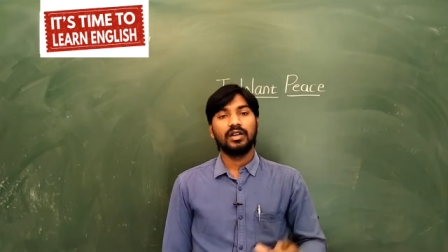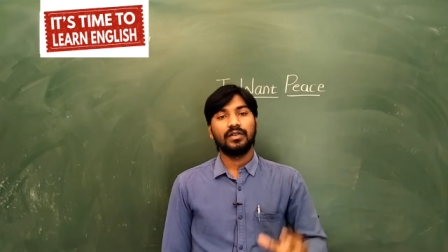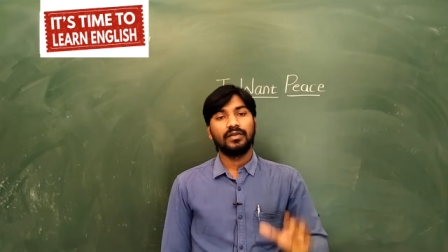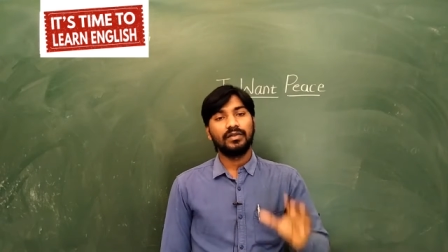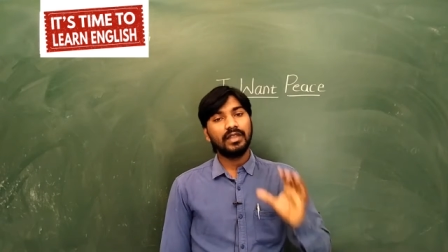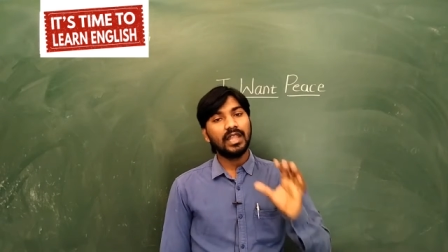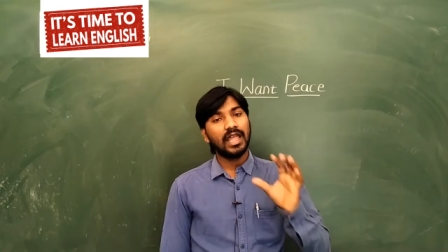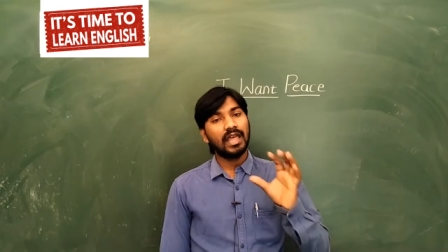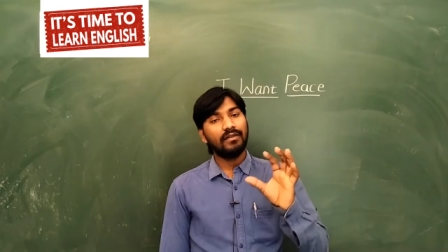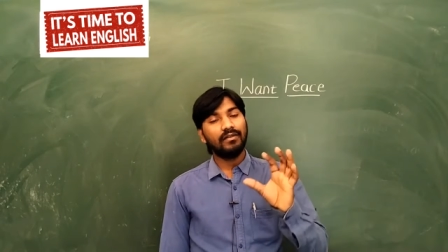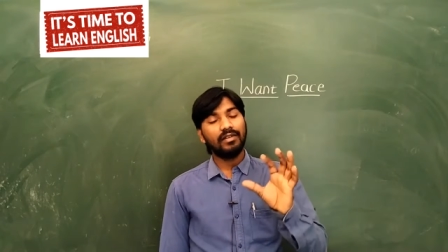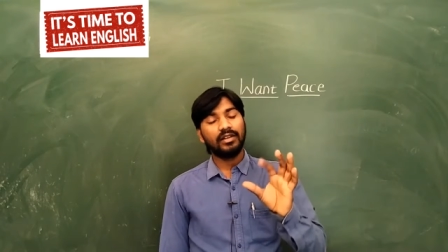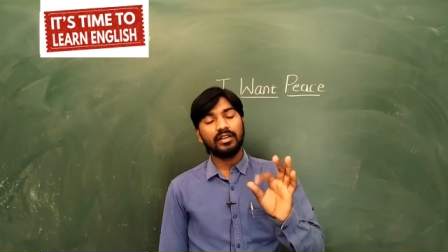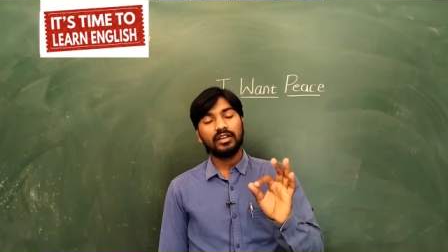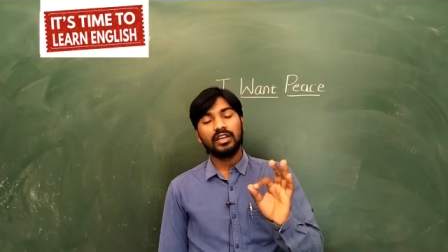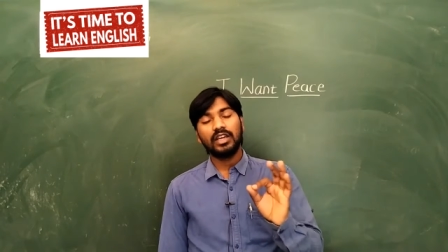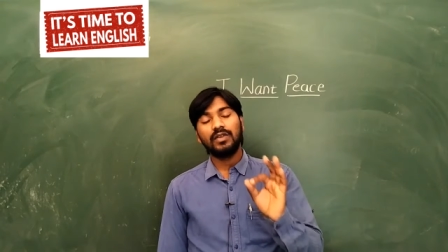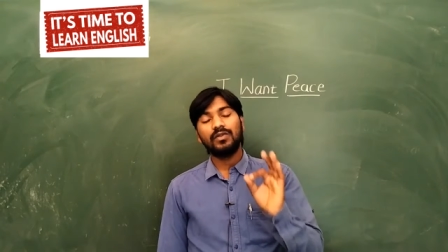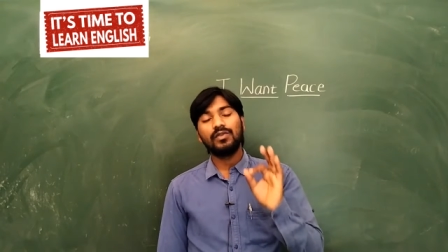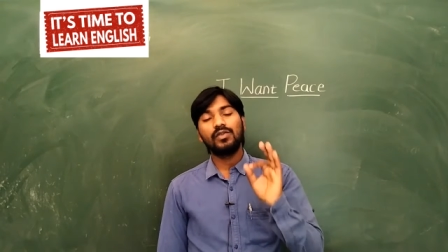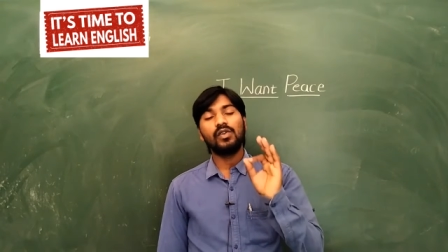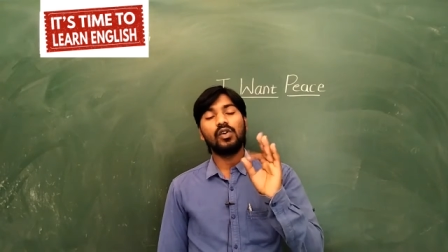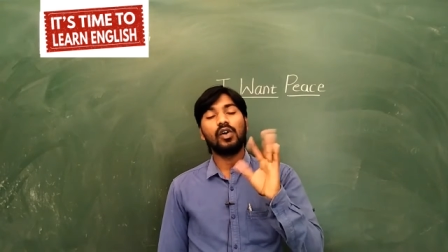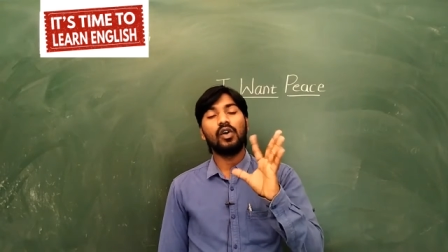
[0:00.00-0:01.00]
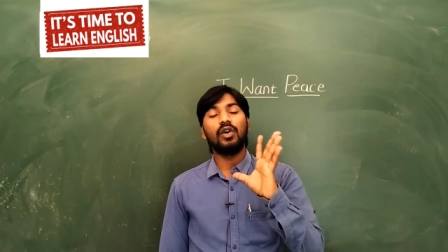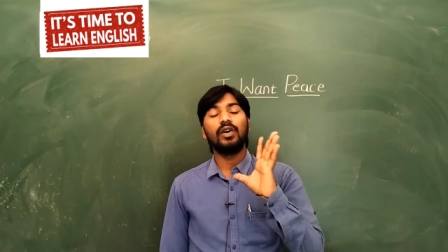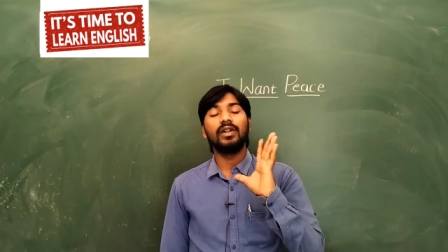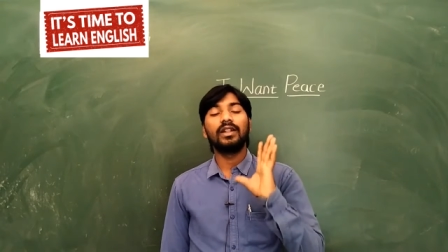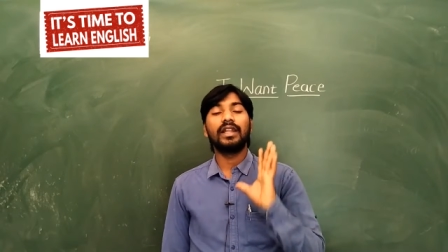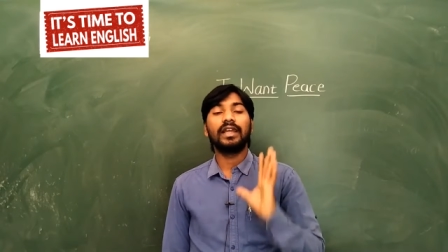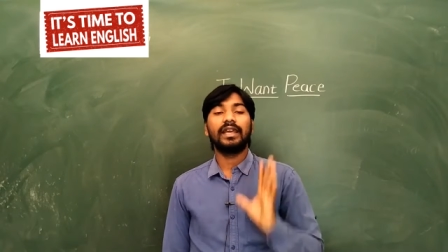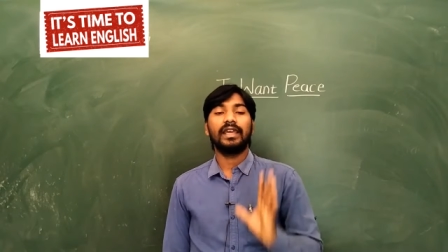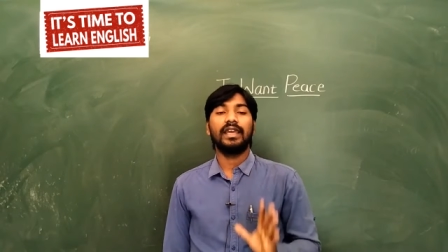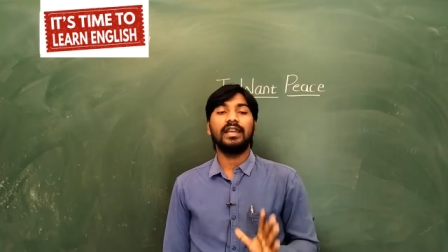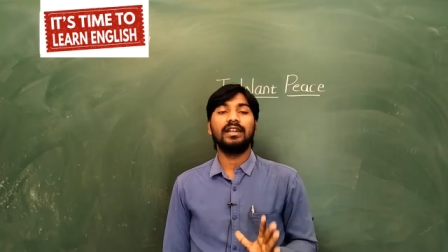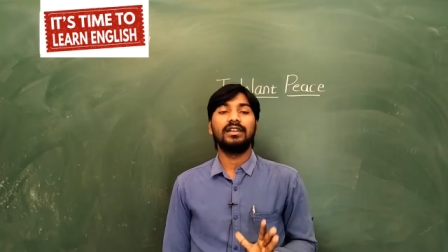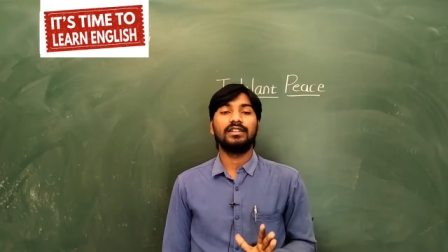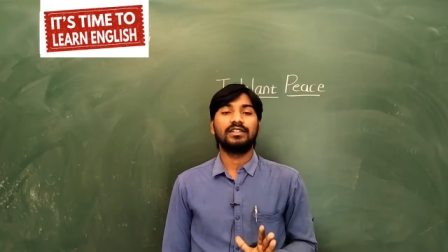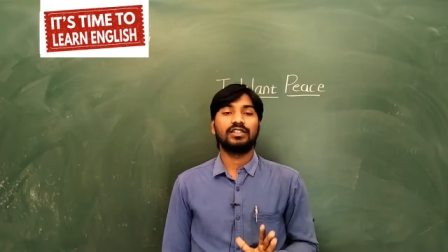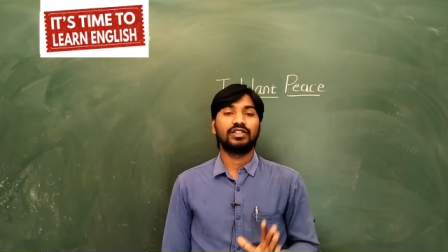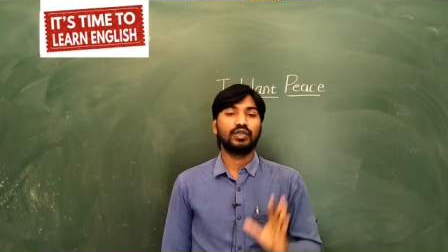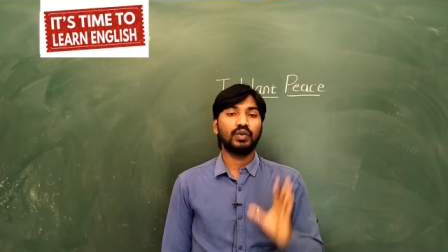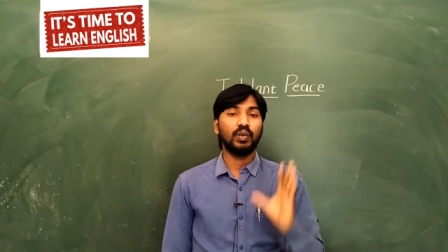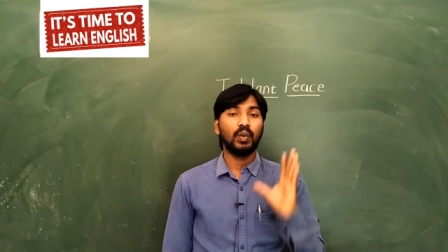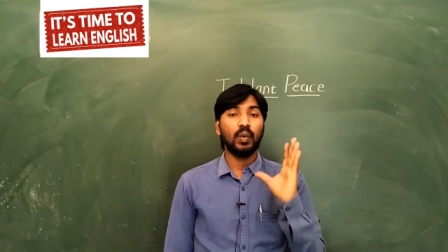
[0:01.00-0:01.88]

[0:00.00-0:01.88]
they will give you all the hints